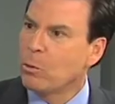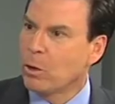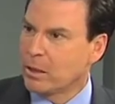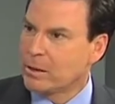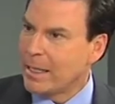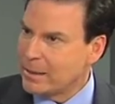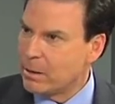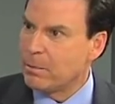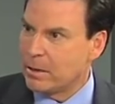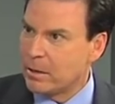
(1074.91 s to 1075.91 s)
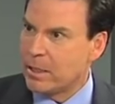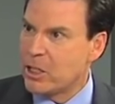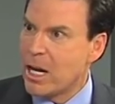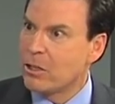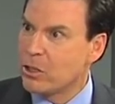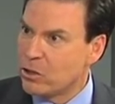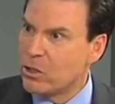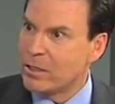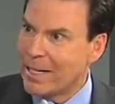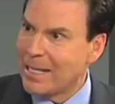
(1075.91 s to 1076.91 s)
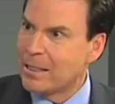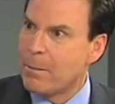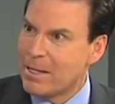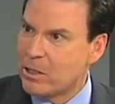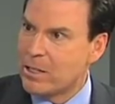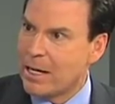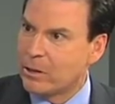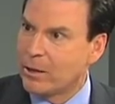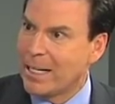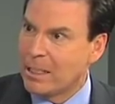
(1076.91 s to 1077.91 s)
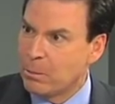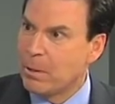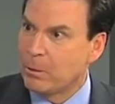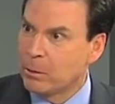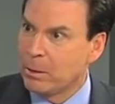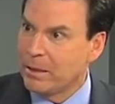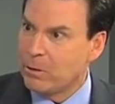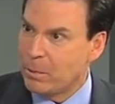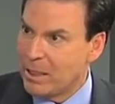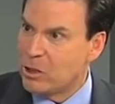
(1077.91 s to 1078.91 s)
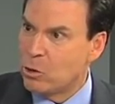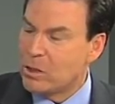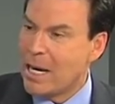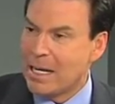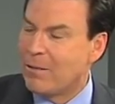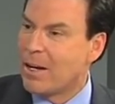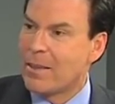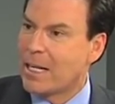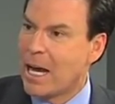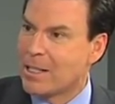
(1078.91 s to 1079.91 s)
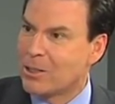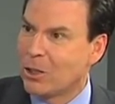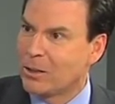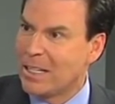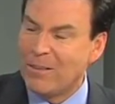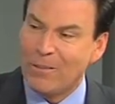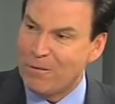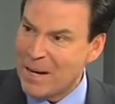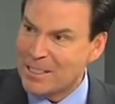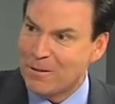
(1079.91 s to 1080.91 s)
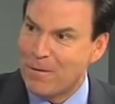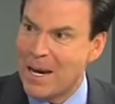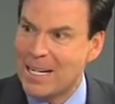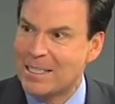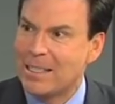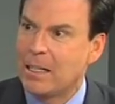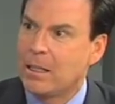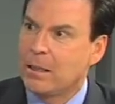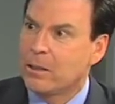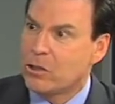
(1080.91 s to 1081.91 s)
it works. I guess the challenge is just getting the message out there, getting people to believe it. Because you say, even on the consult, even face-to-face, they're